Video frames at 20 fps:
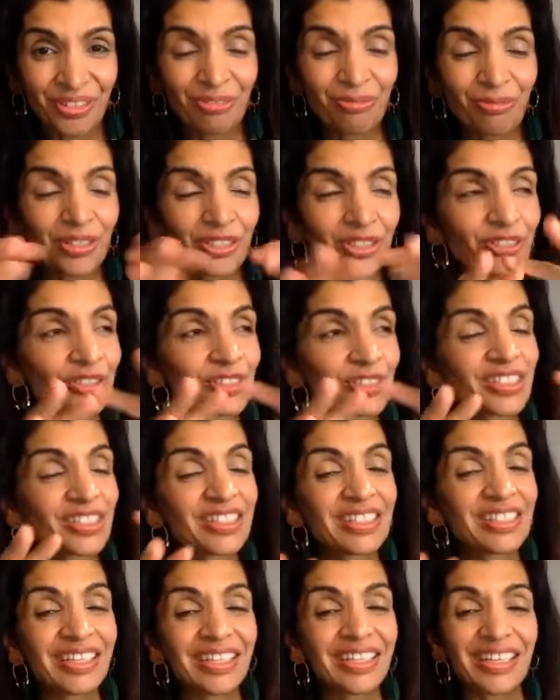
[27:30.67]
when you're
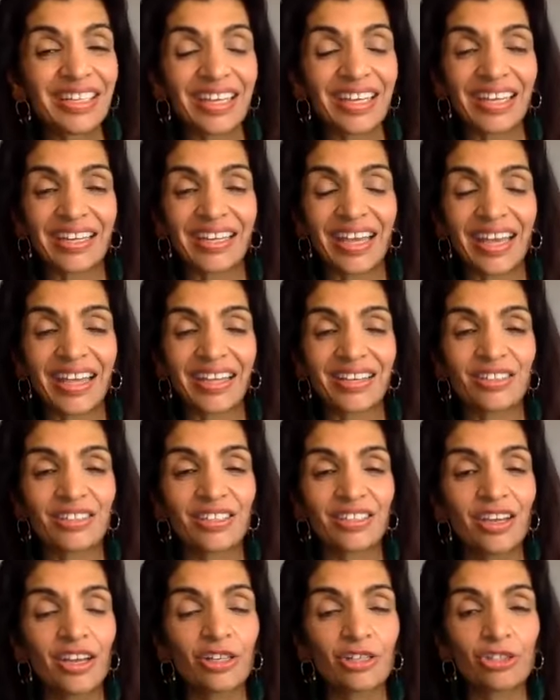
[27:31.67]
seated and
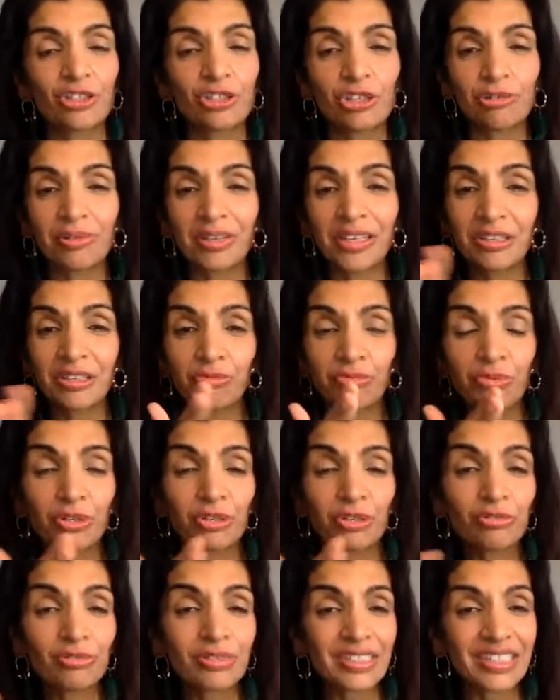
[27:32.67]
doing
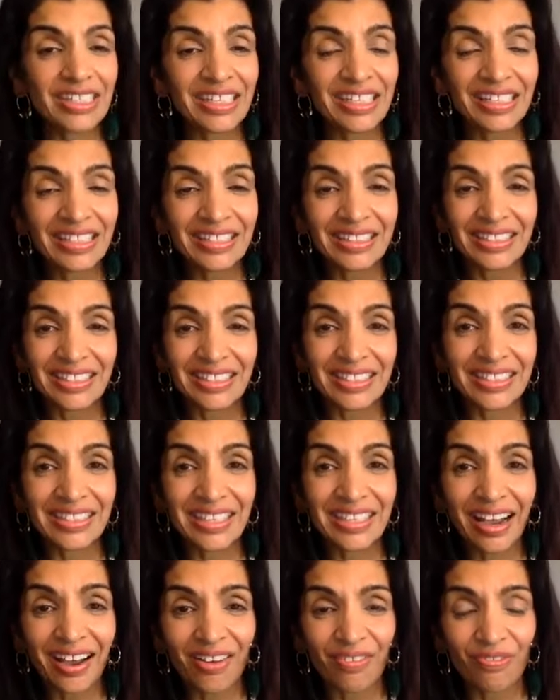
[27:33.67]
routine
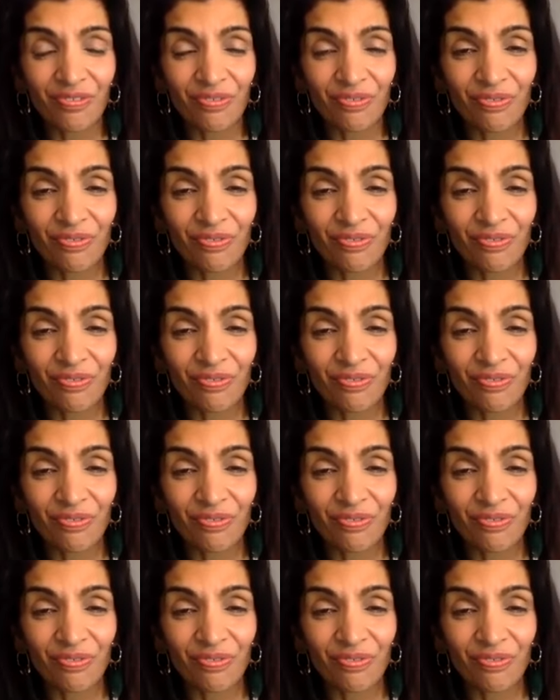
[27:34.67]
stuff